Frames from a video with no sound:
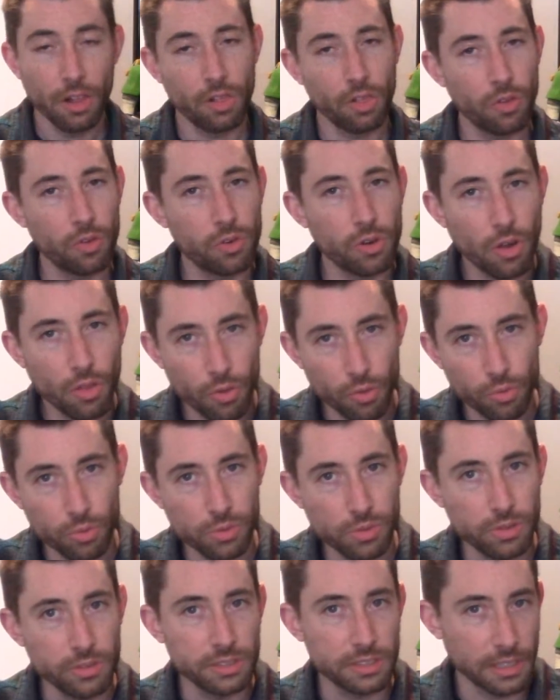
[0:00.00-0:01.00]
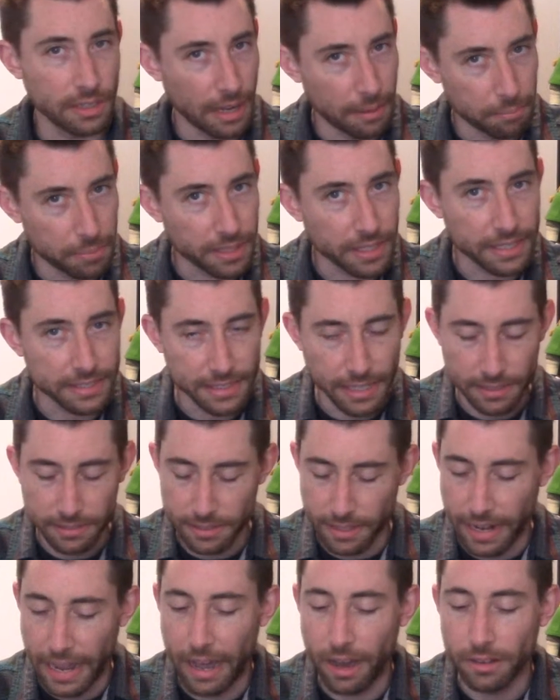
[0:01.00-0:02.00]
learn all the rules and play
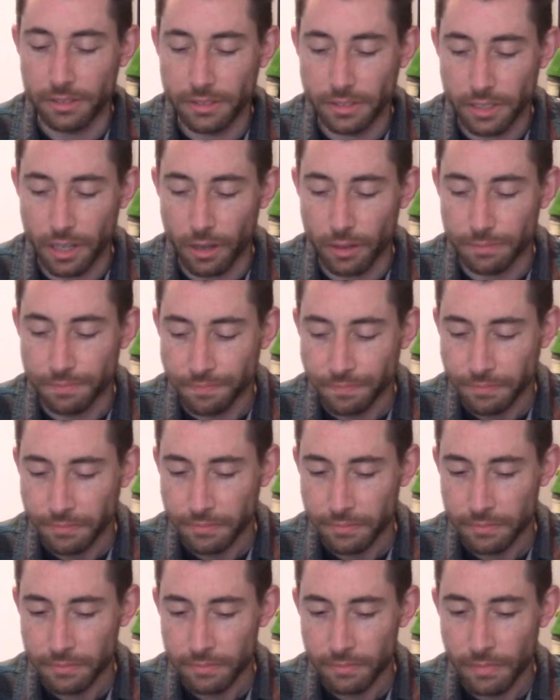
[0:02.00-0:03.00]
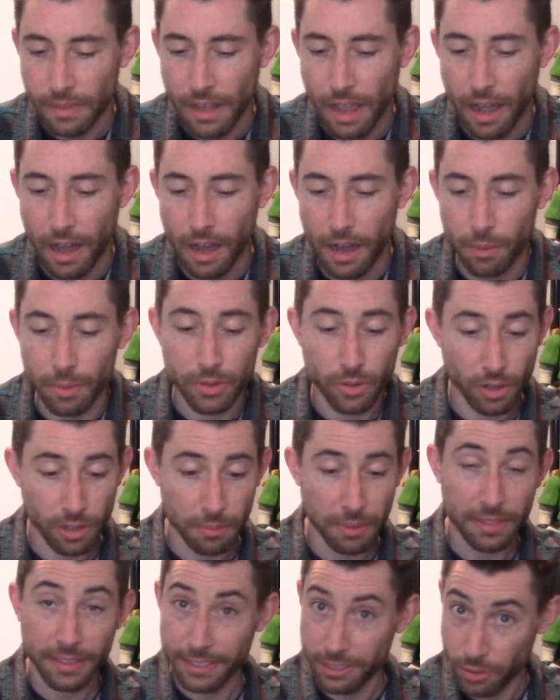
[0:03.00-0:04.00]
test it out. So we talked
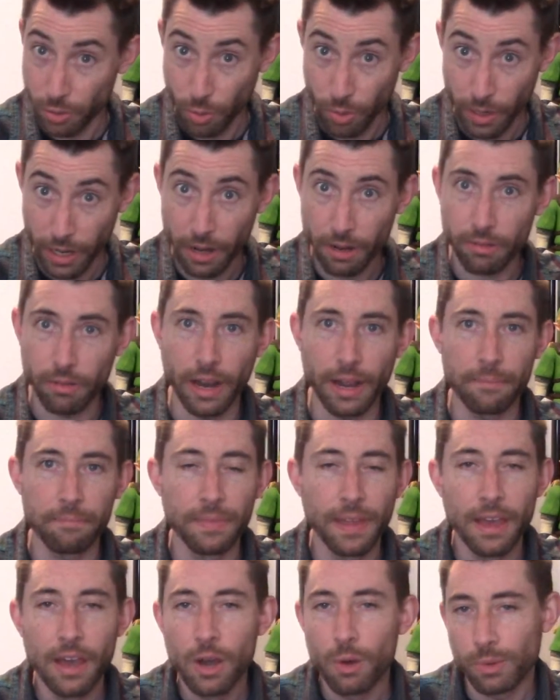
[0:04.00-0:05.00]
about the story, right?